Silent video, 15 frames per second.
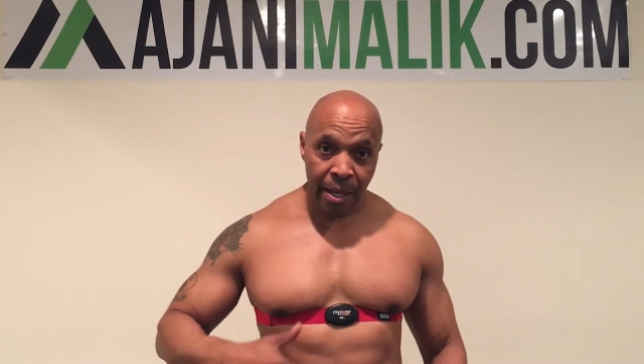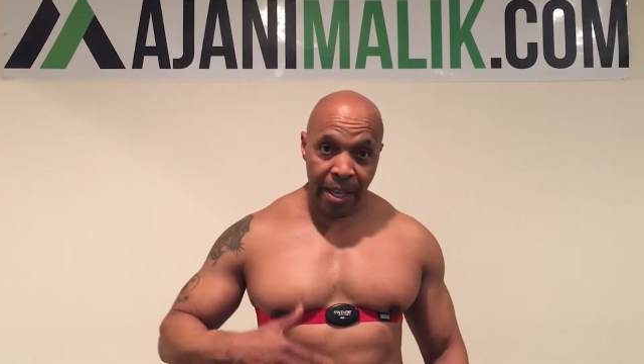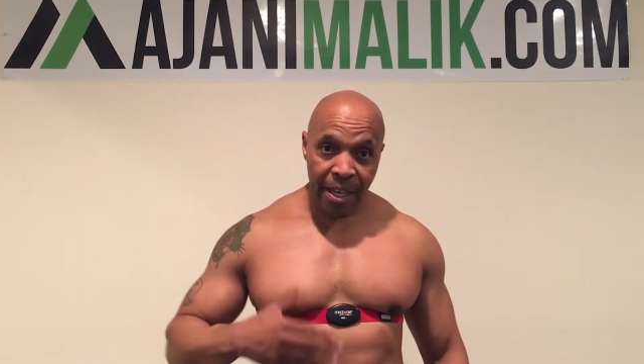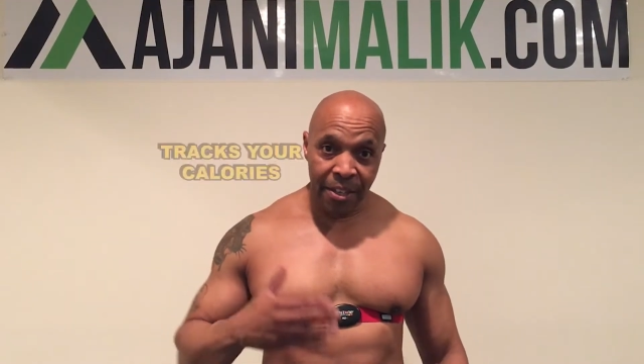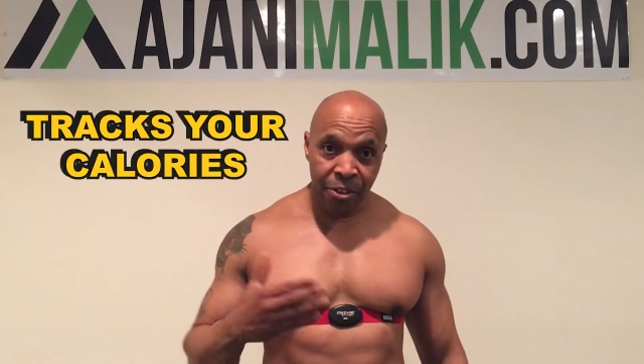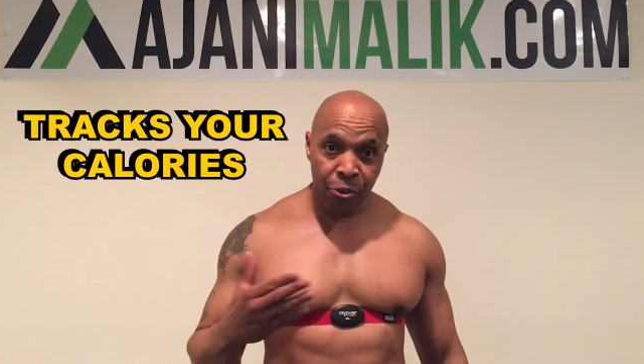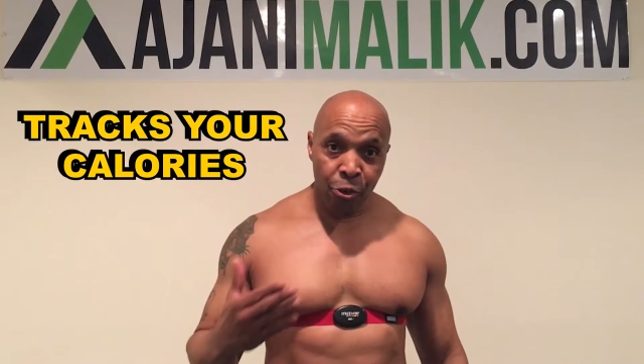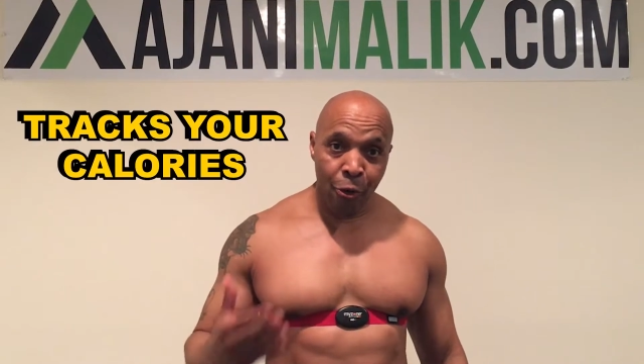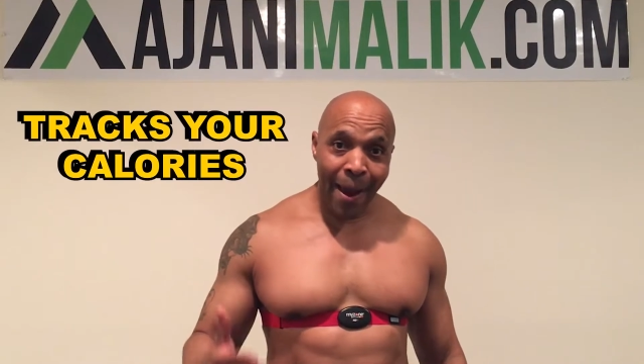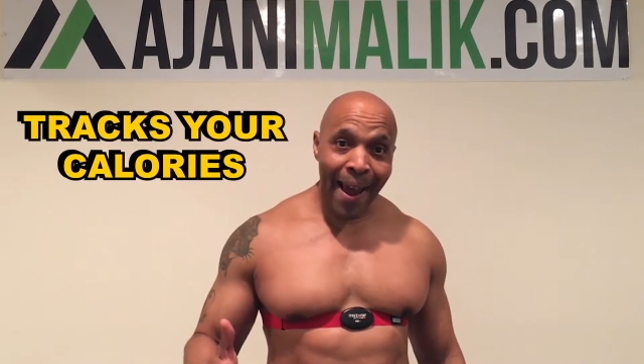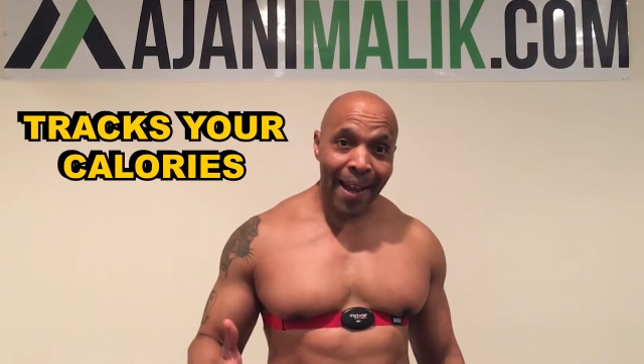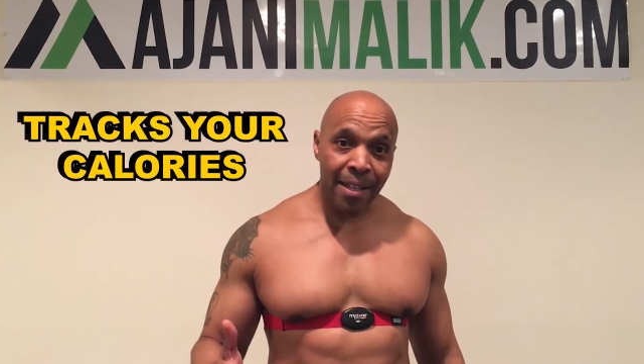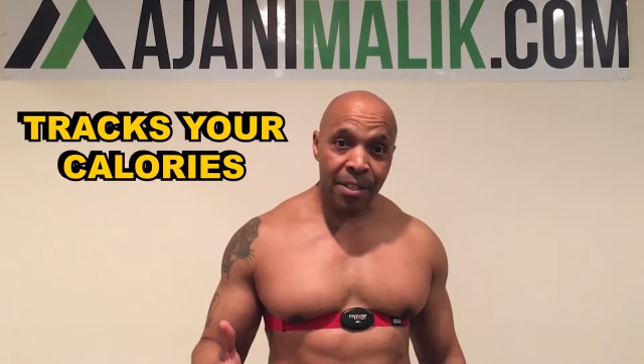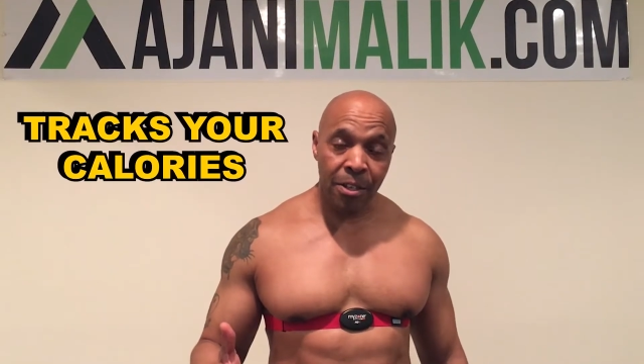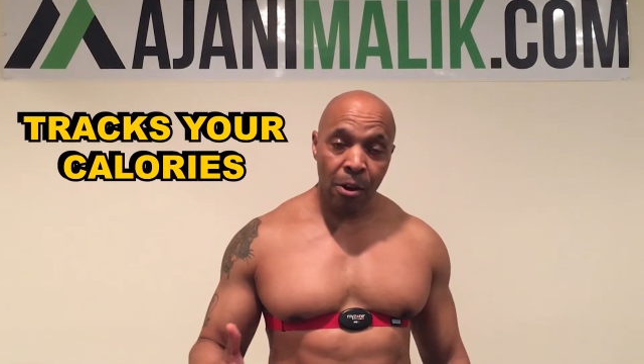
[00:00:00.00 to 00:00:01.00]
it
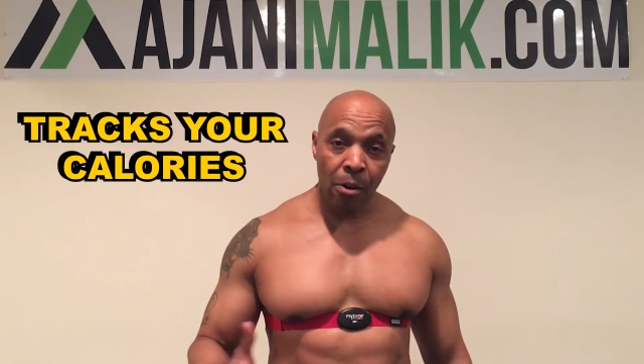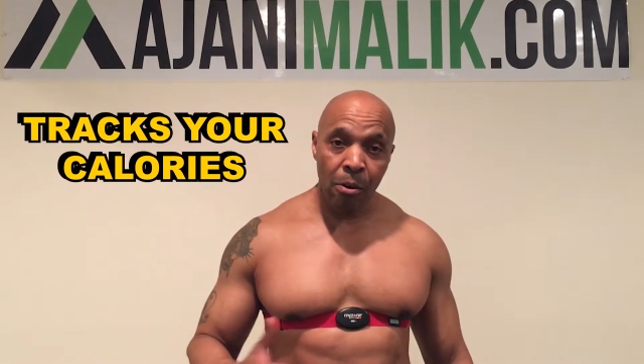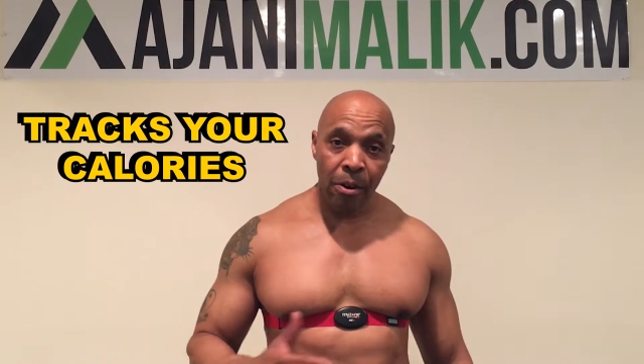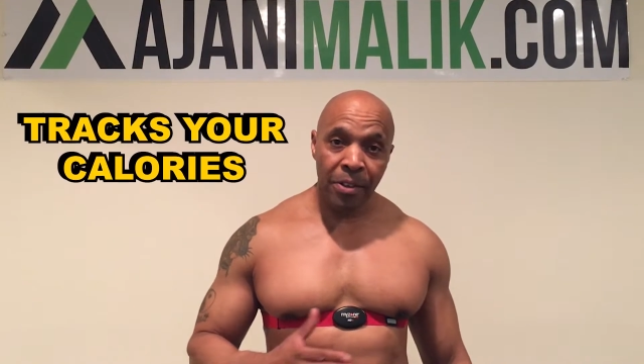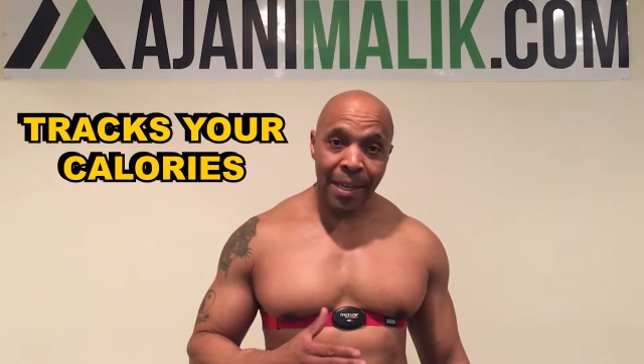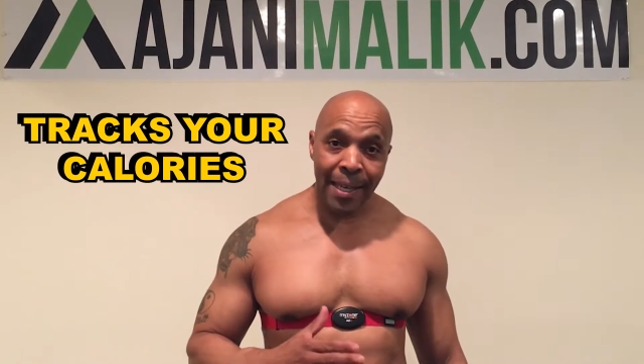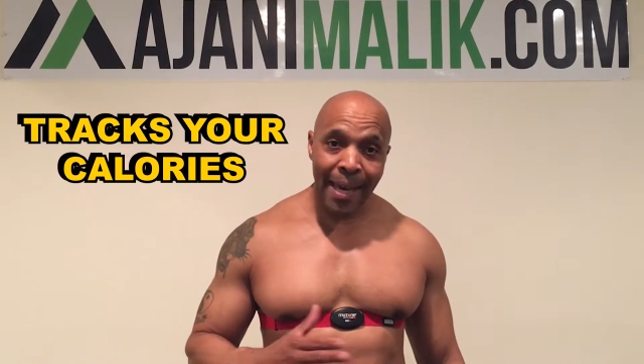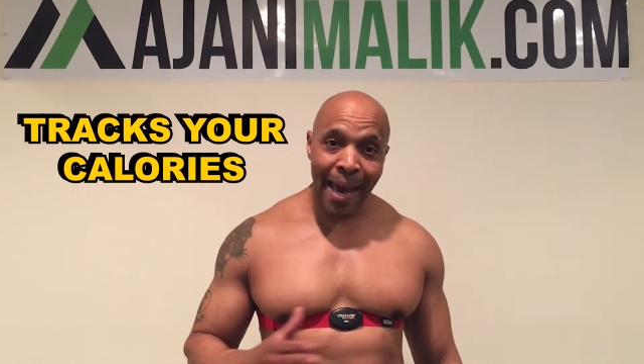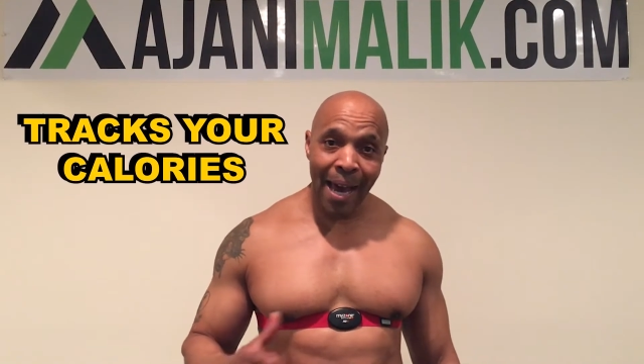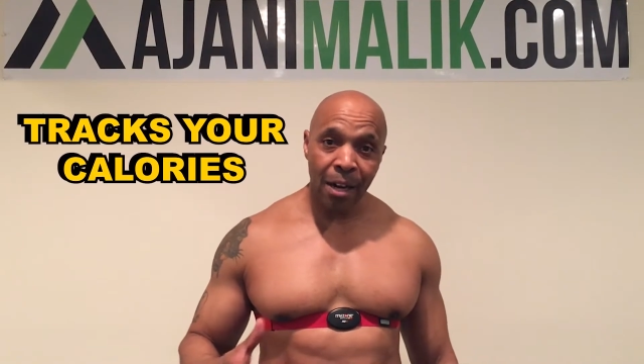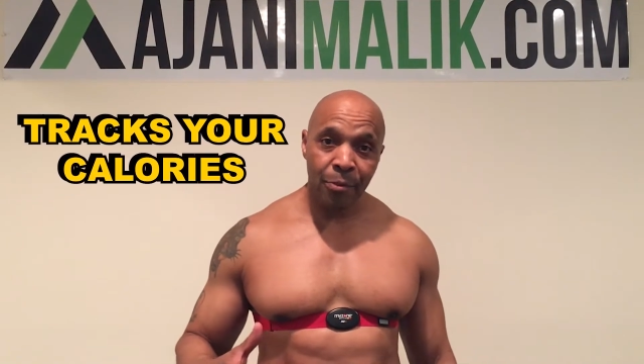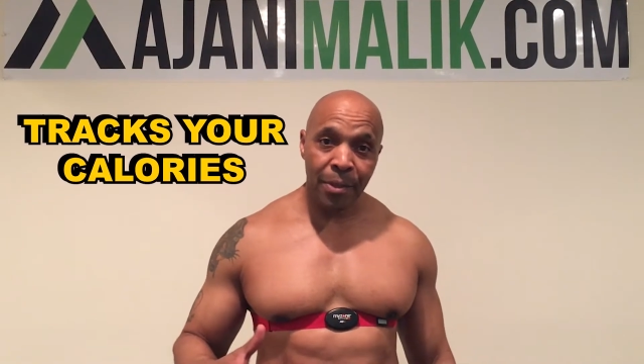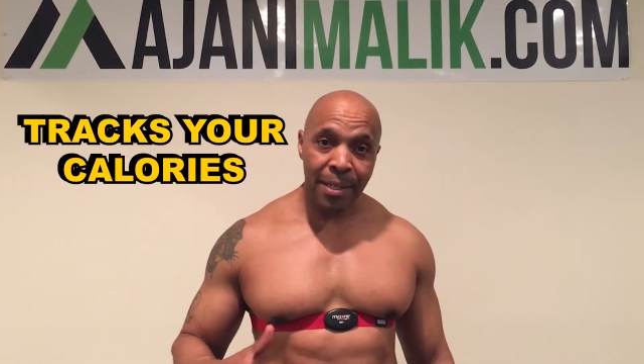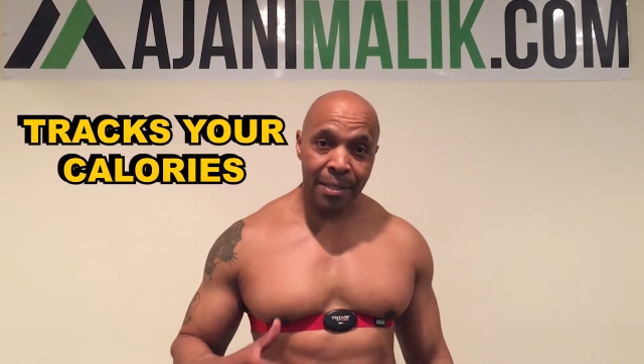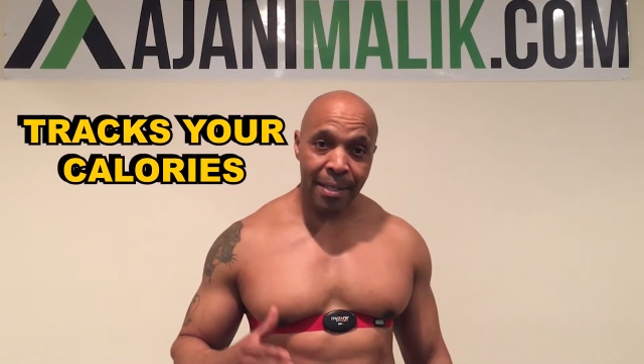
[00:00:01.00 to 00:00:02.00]
tracks all the
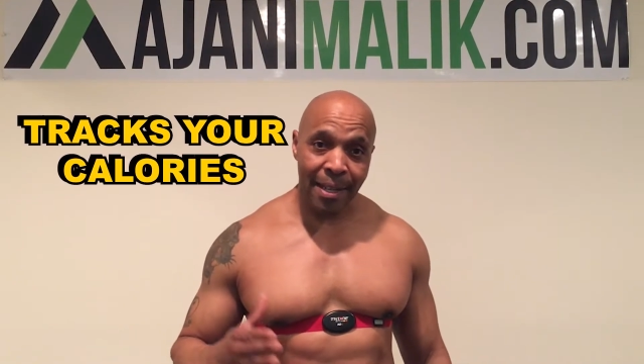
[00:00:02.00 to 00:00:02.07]
calories